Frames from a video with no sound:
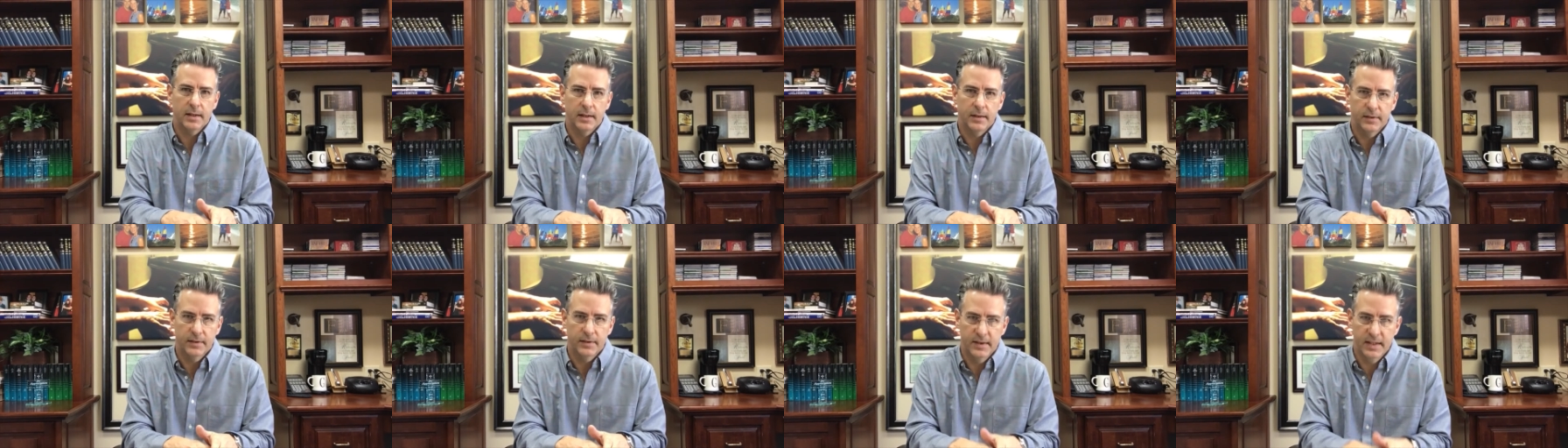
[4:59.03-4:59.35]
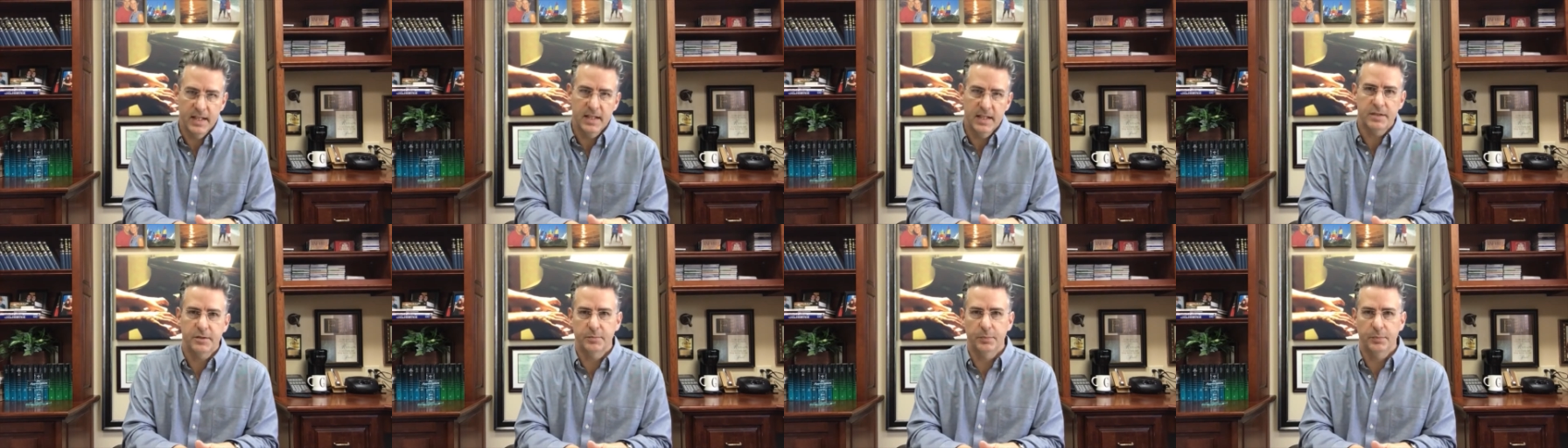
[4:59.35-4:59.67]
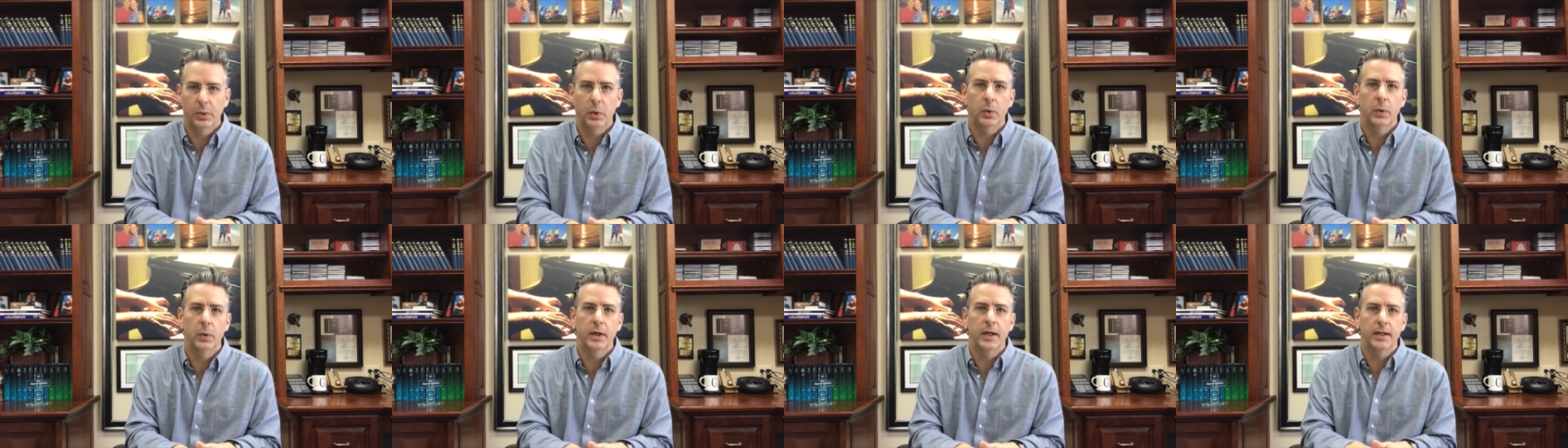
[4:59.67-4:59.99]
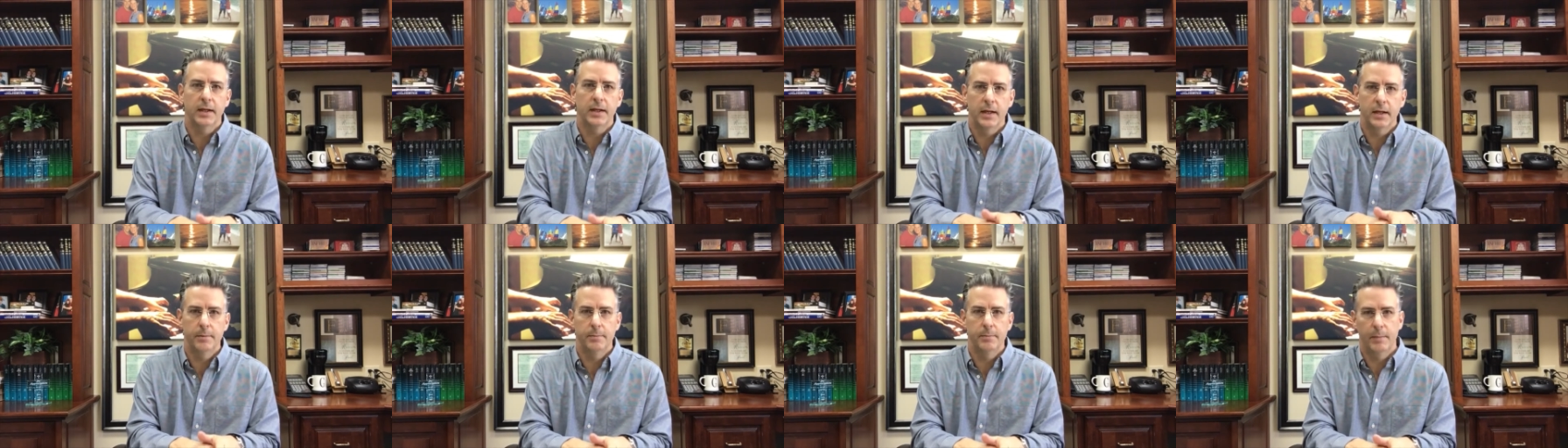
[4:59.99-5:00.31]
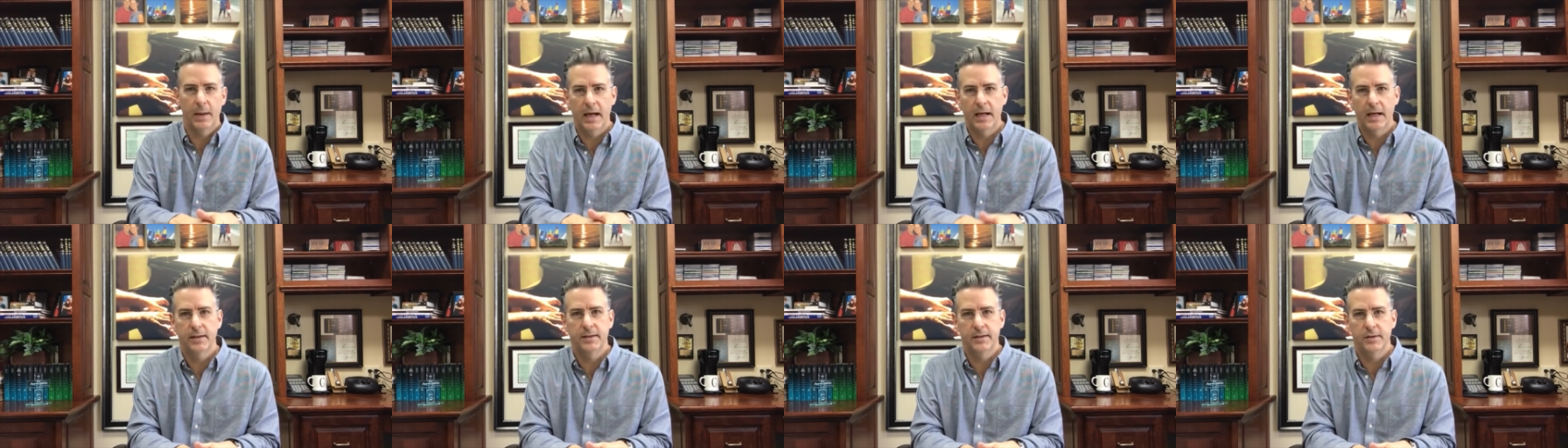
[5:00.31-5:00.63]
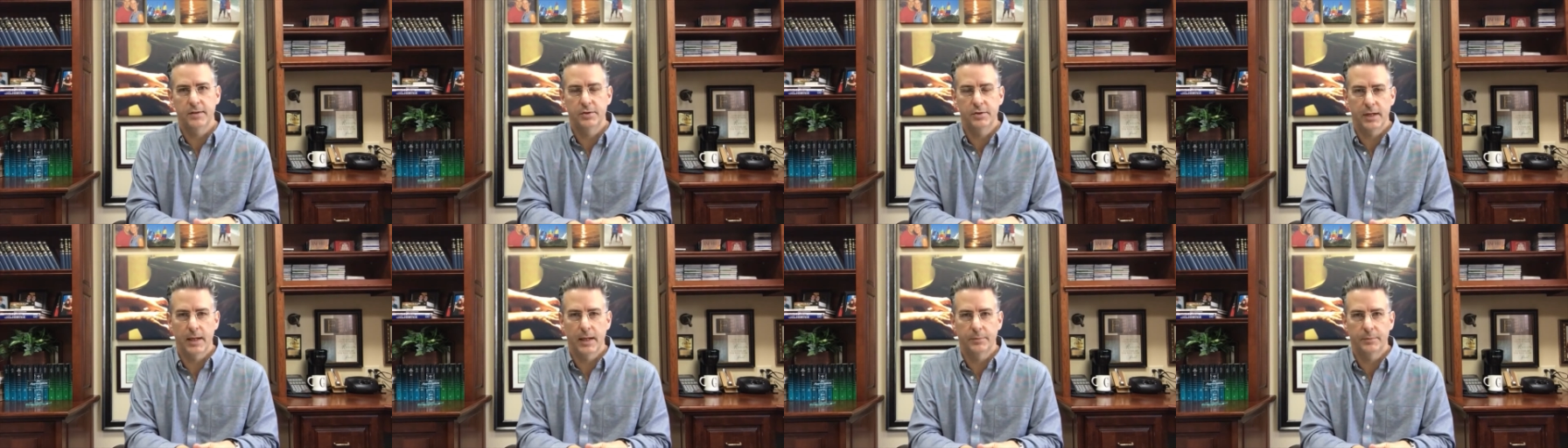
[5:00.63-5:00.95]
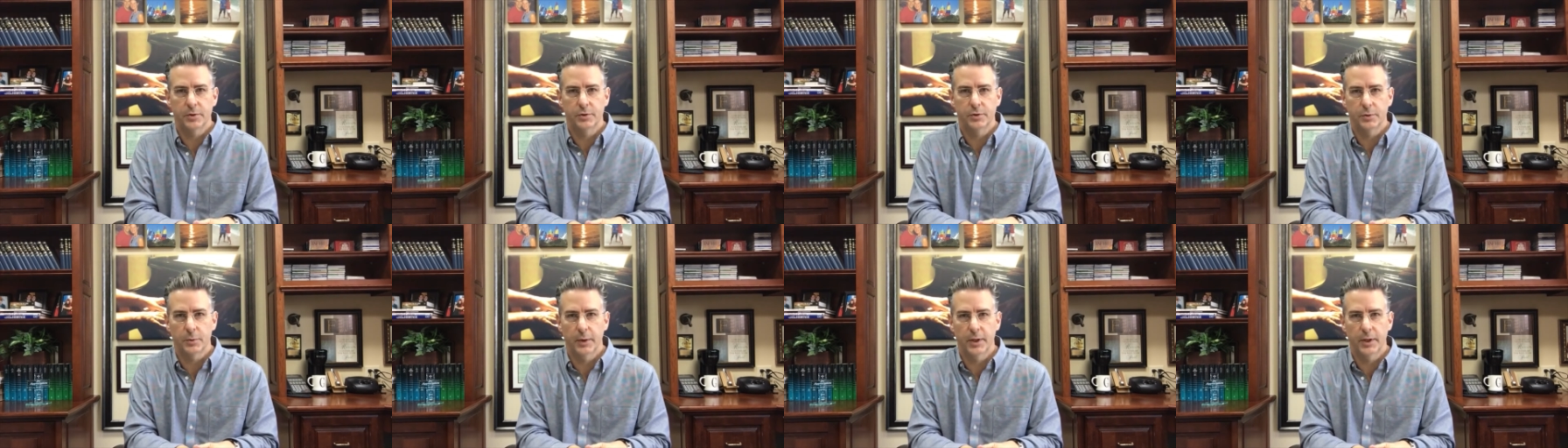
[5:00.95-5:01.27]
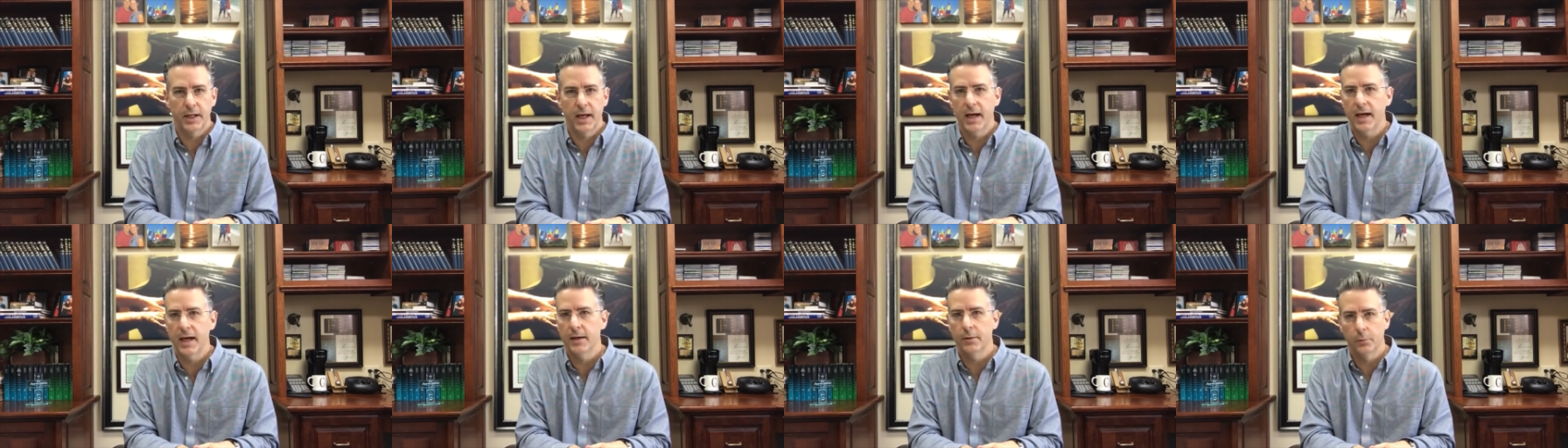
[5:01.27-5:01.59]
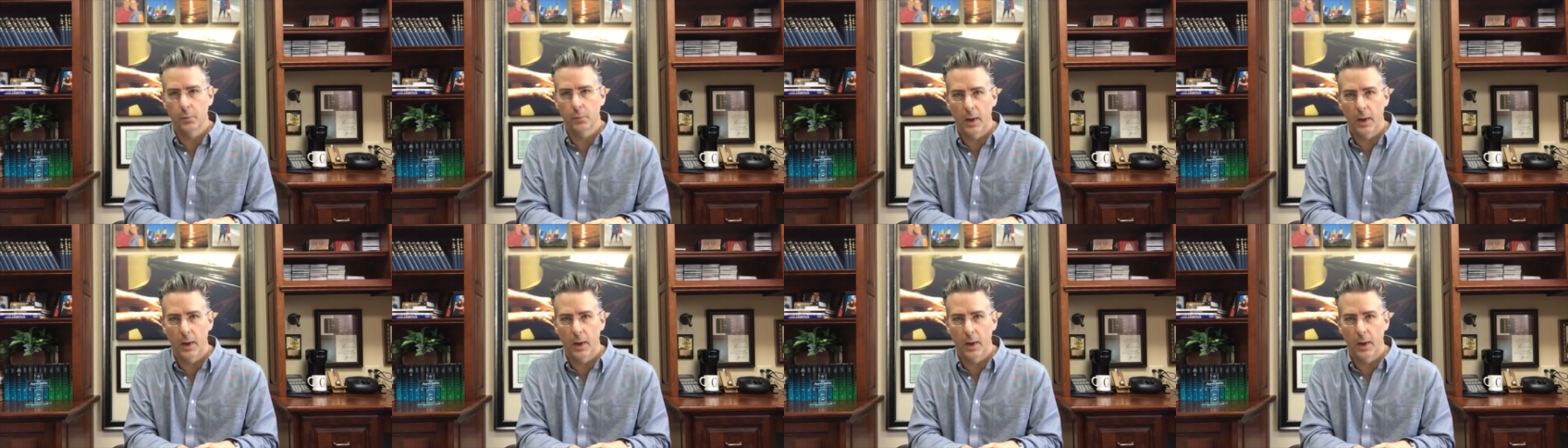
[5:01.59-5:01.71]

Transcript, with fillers: this point in Matthew chapter 28.